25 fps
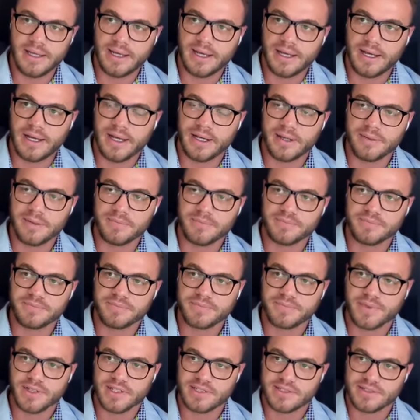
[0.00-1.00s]

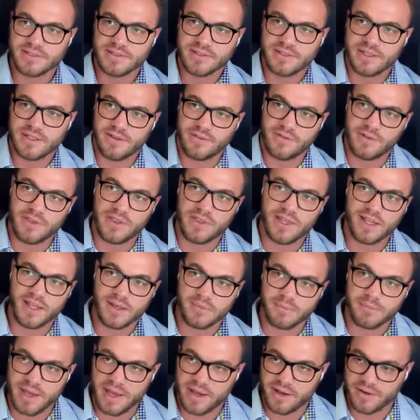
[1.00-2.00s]
Because if you think
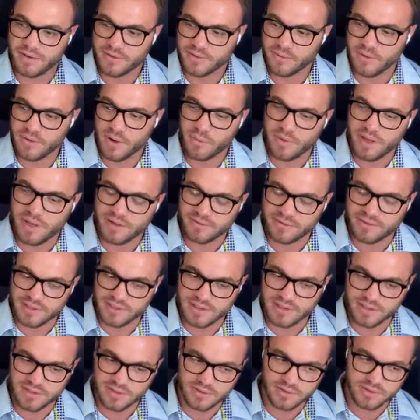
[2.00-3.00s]
about what we have to
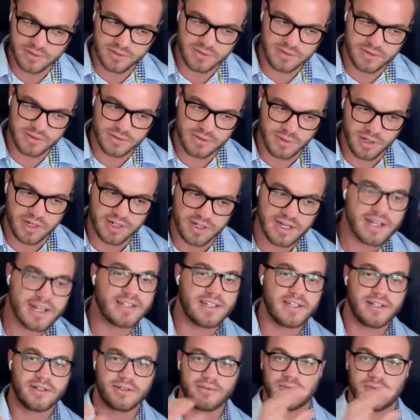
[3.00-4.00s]
do, we're
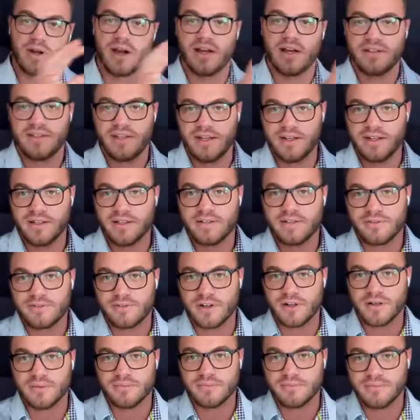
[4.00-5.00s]
connecting raw data
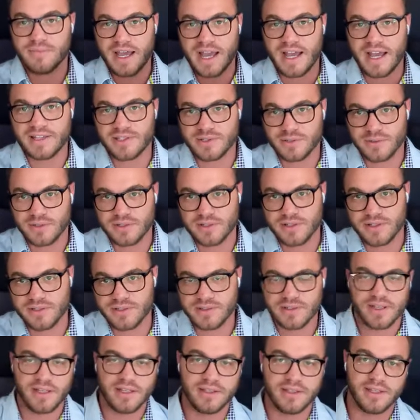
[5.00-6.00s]
from ad
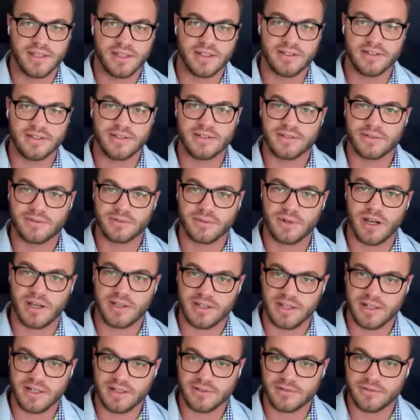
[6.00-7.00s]
sources and then raw
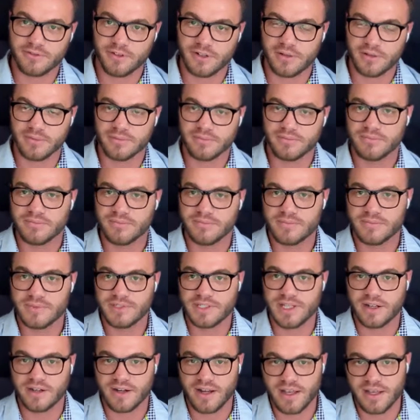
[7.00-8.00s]
data from
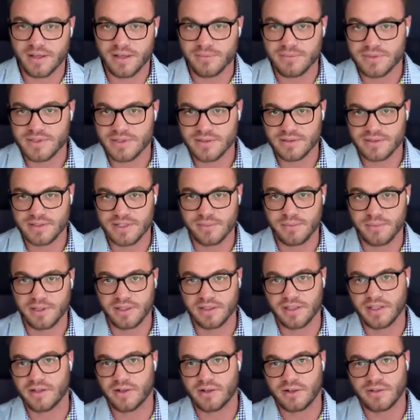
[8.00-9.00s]
CRMs,
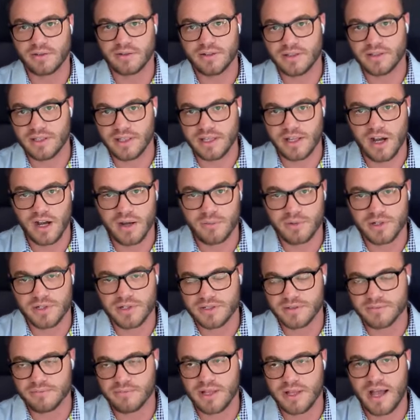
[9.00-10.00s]
typically, or
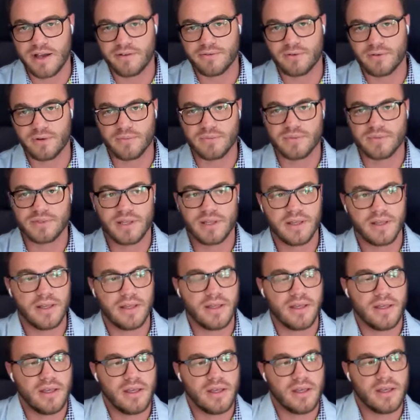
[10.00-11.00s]
e-commerce platforms.
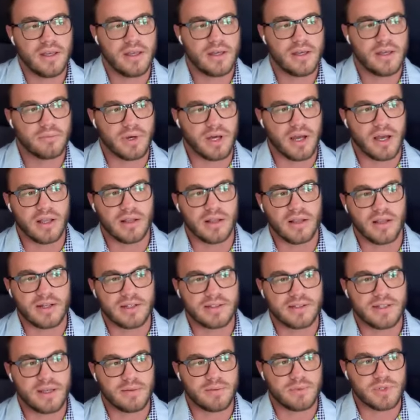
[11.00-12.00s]
But a lot
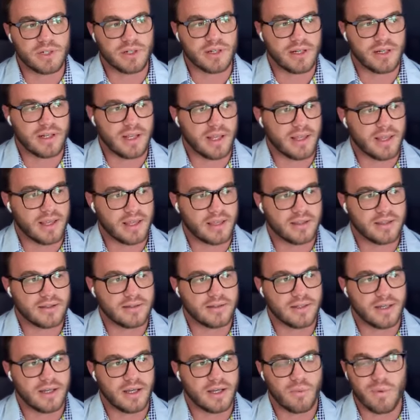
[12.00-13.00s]
of times you're getting like
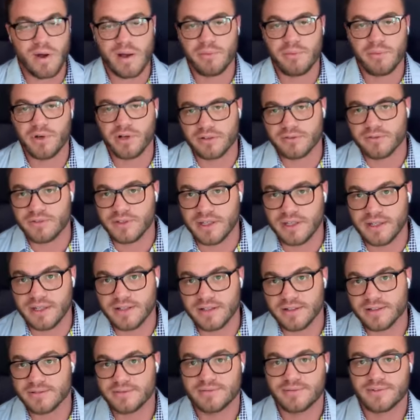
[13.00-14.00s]
a webhook
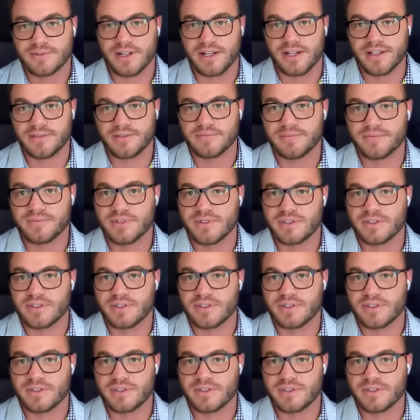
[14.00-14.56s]
feed, right?